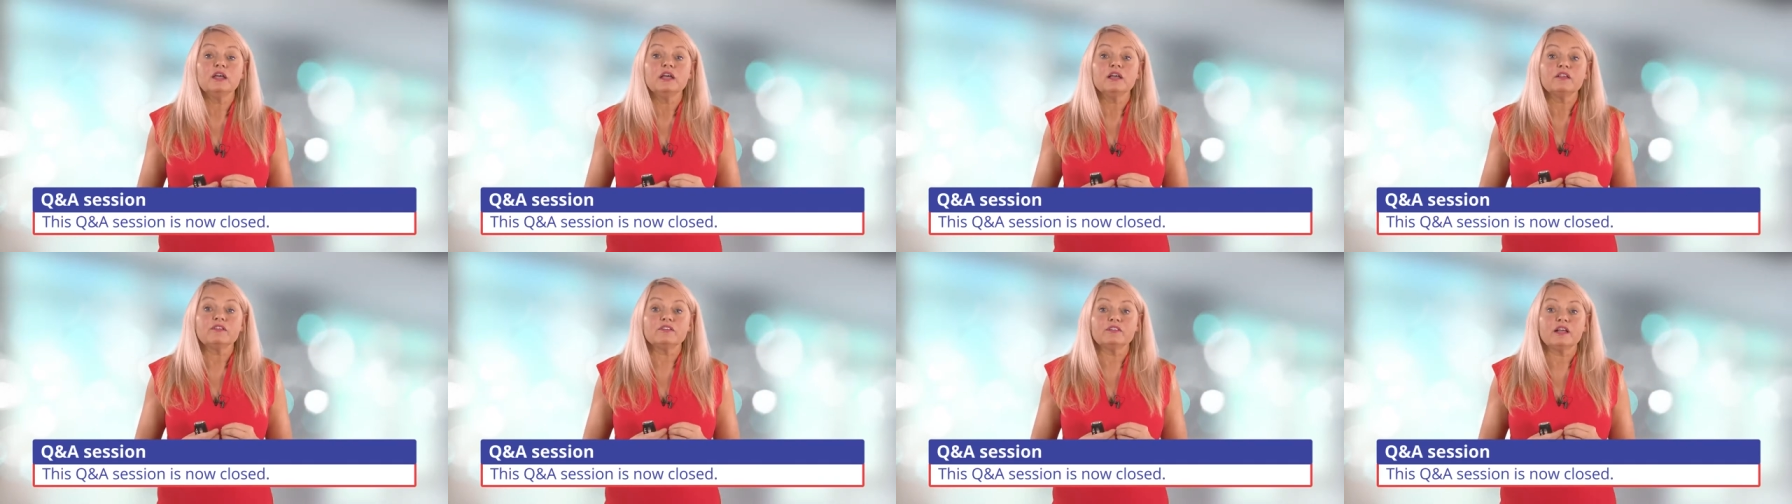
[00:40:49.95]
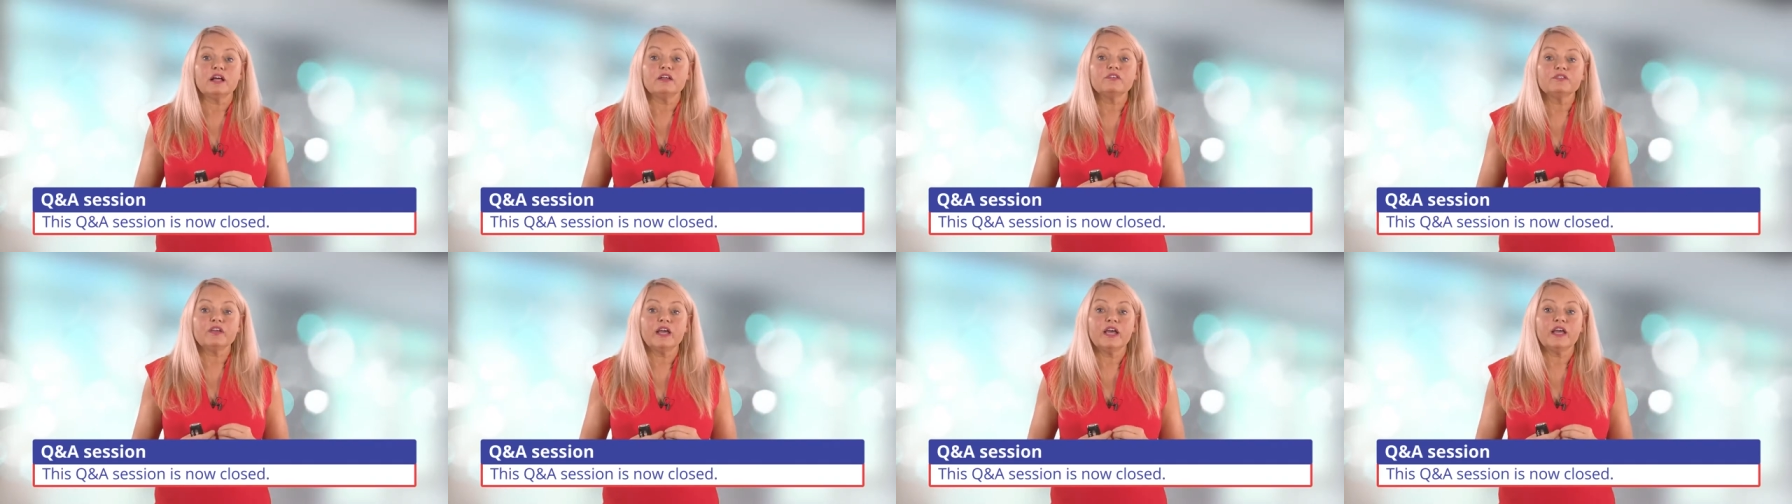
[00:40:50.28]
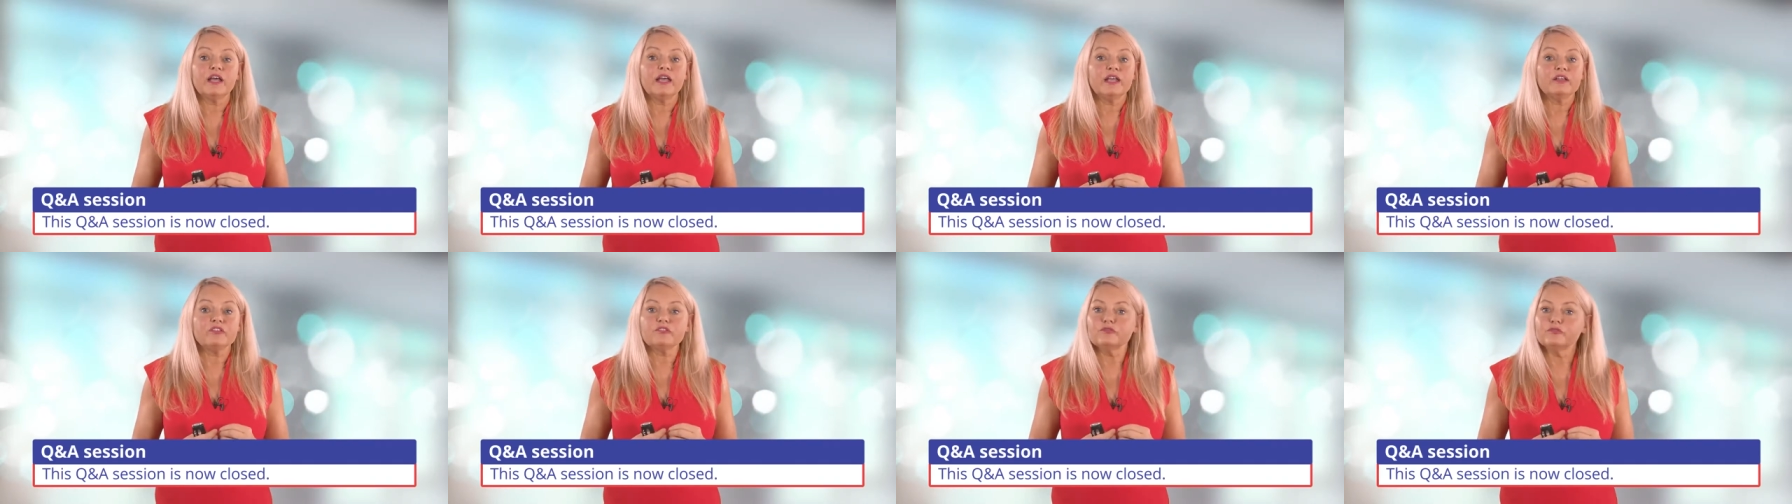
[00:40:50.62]

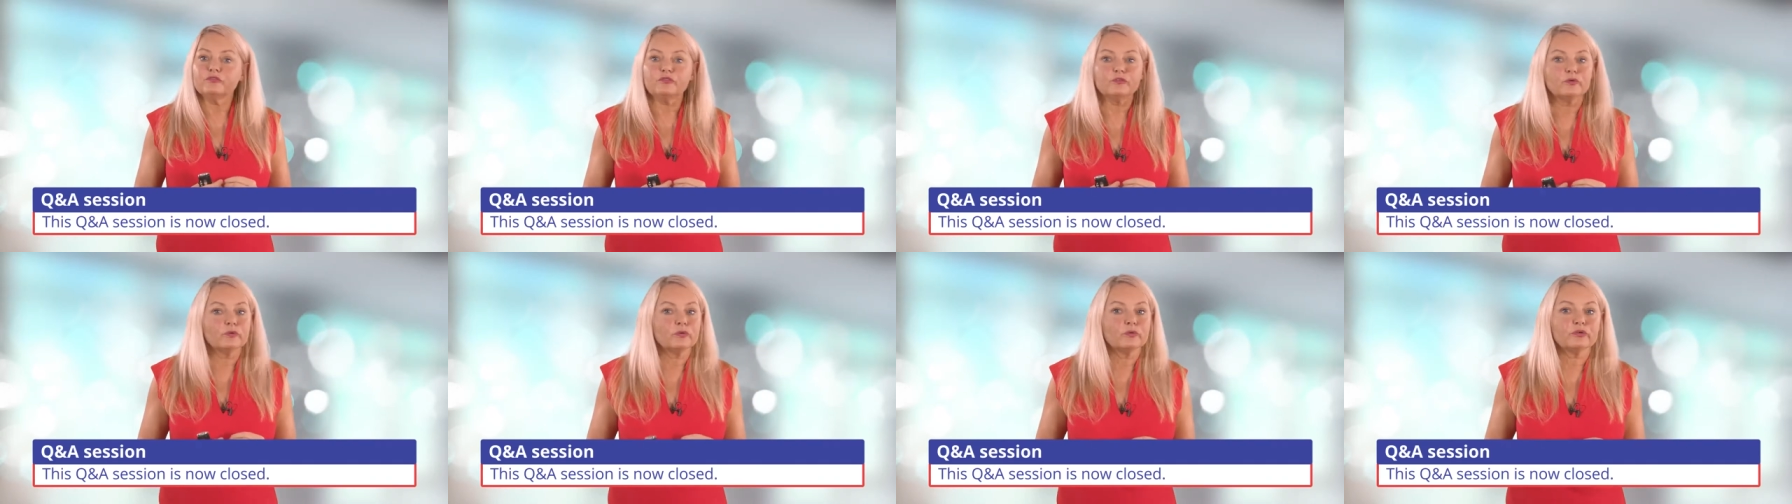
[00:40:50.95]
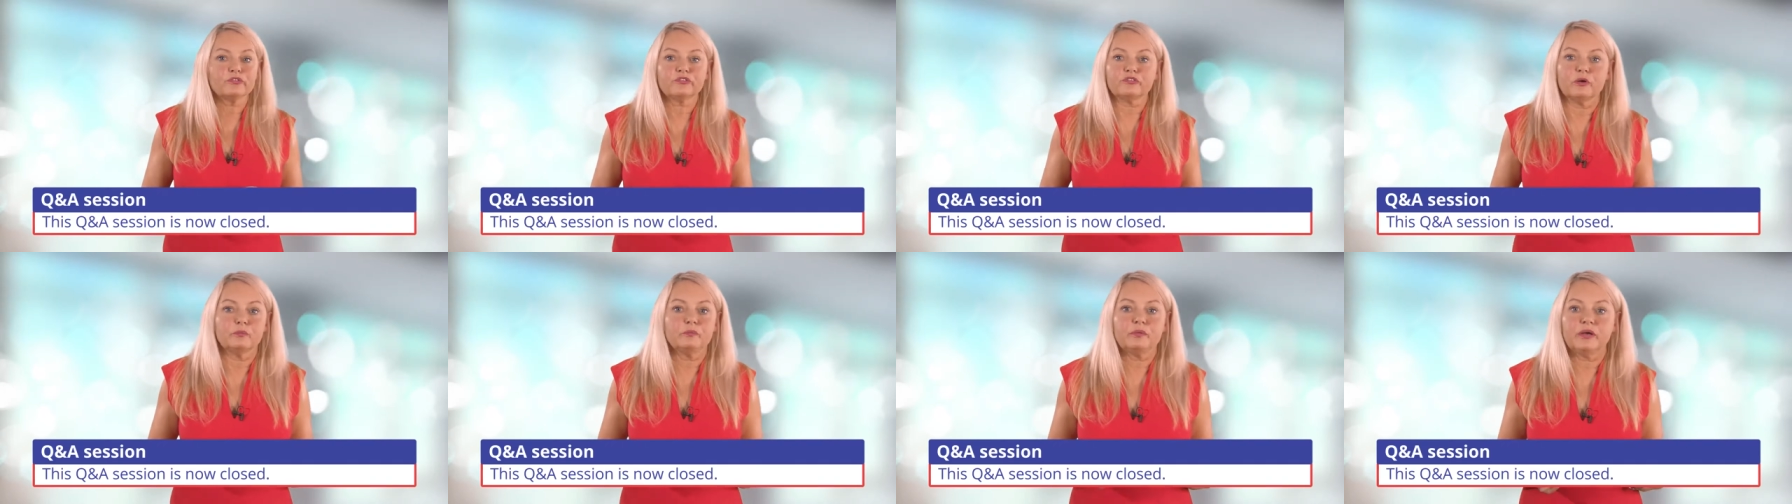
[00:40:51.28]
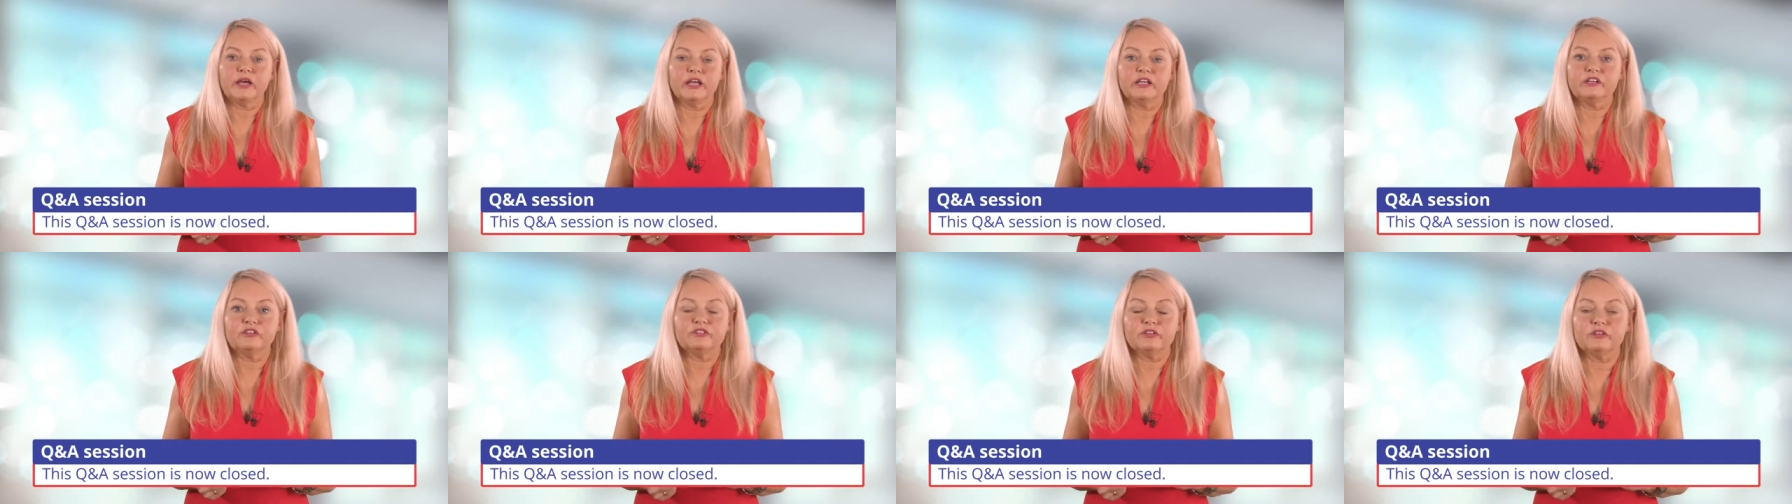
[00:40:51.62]
self-care isn't forced on
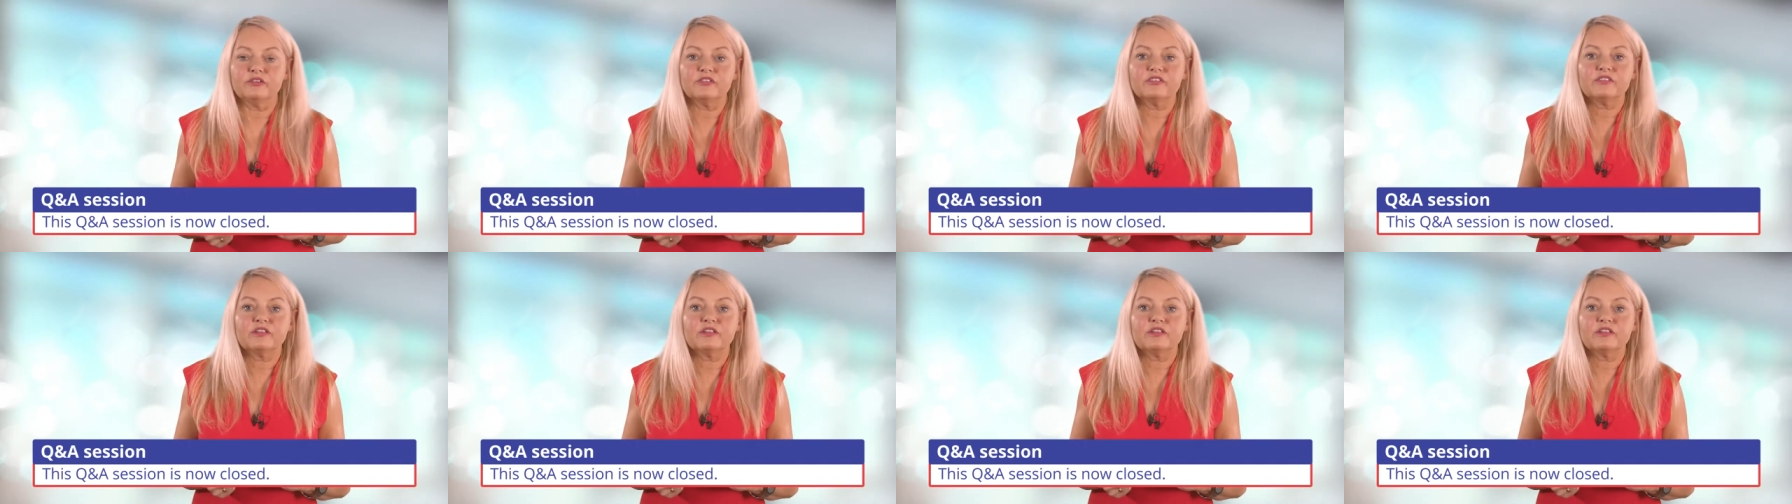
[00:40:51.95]
patients.